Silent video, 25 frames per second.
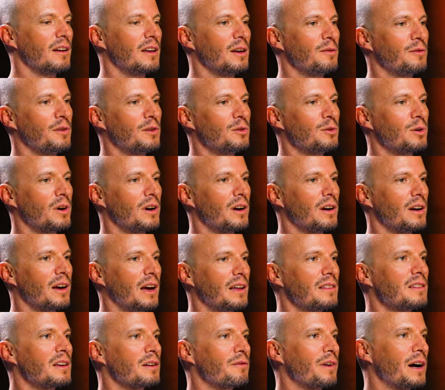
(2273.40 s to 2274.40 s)
If you uh,
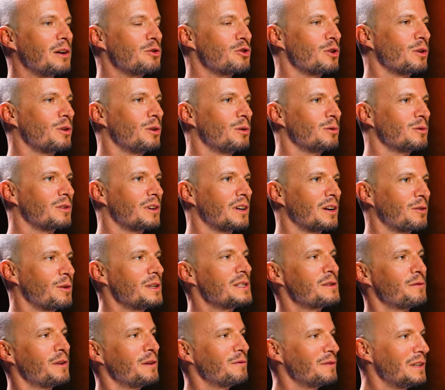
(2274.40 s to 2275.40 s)
enter the voucher code
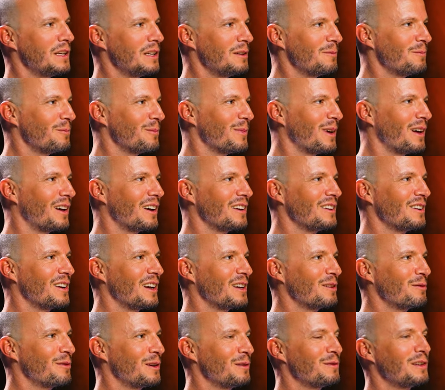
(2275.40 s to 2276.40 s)
CHRIS50, uh, you
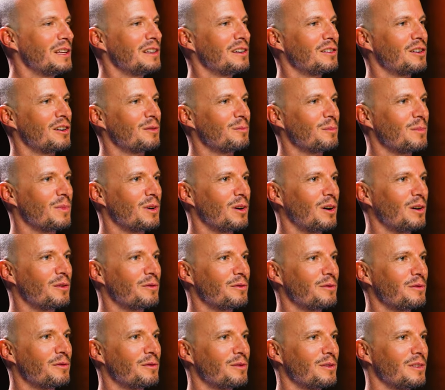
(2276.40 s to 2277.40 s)
get 50 dirham
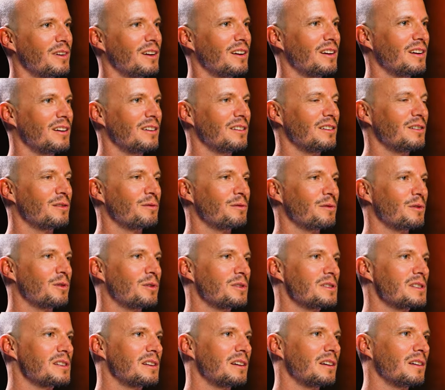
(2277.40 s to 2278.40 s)
off your
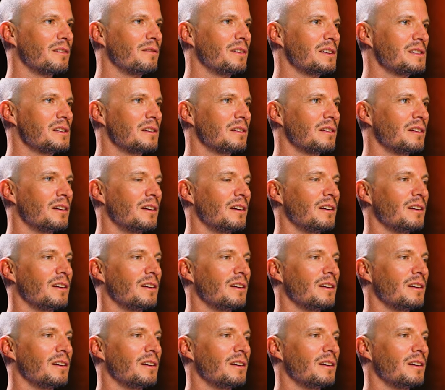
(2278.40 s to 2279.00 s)
first visit.